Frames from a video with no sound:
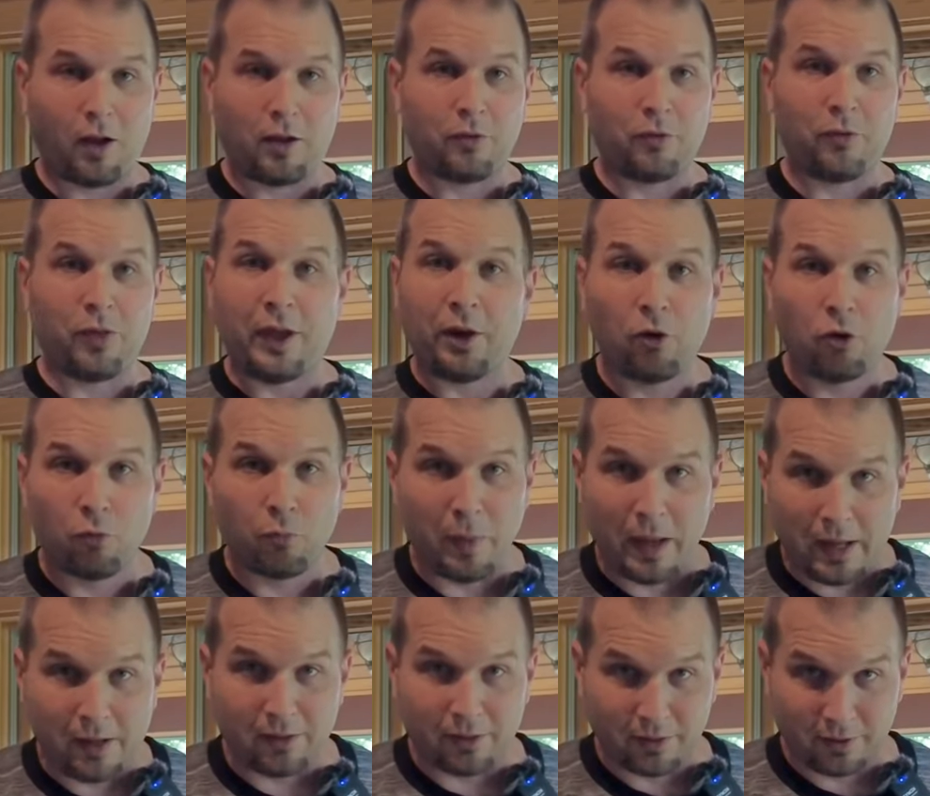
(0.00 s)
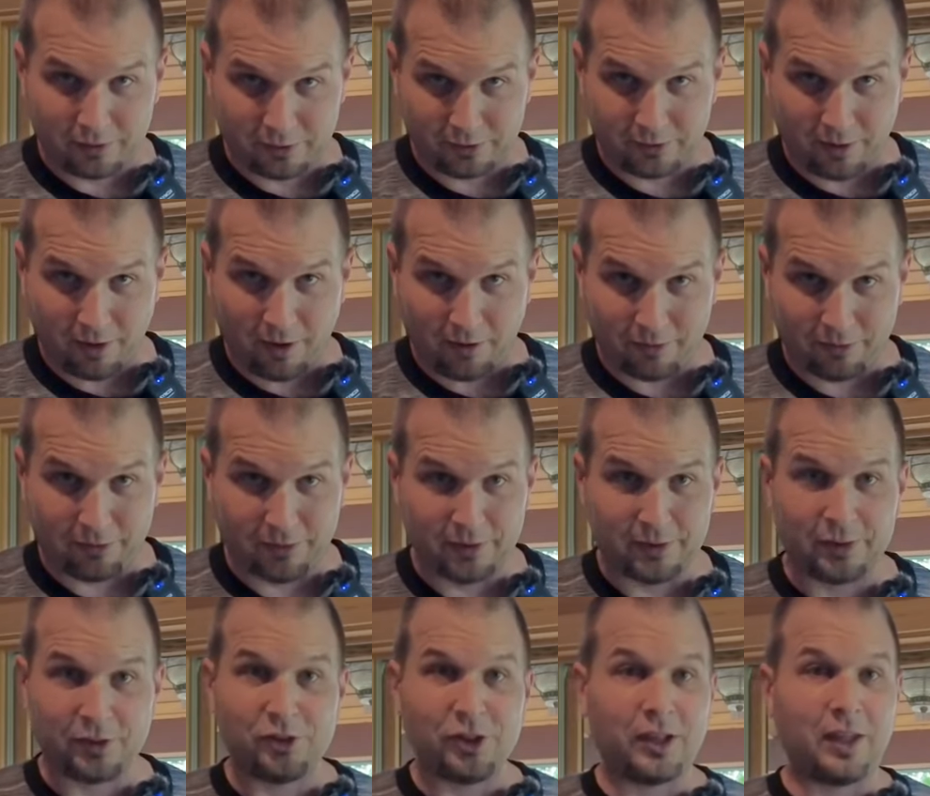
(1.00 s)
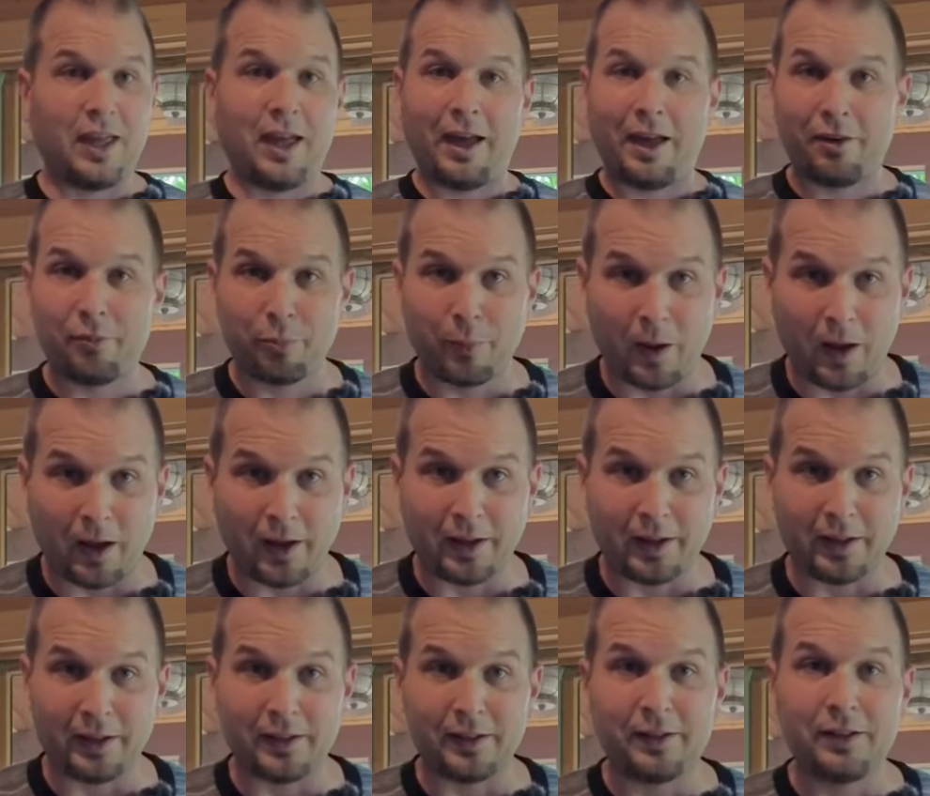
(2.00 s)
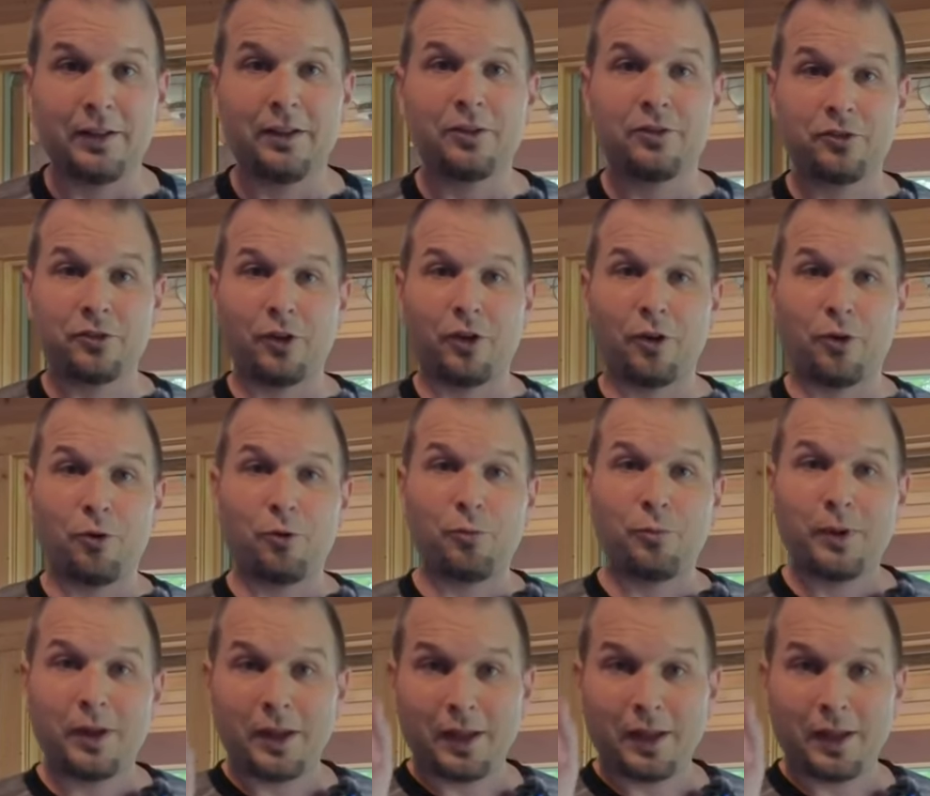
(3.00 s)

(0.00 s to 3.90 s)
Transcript: They don't make this stuff. You can't buy it, so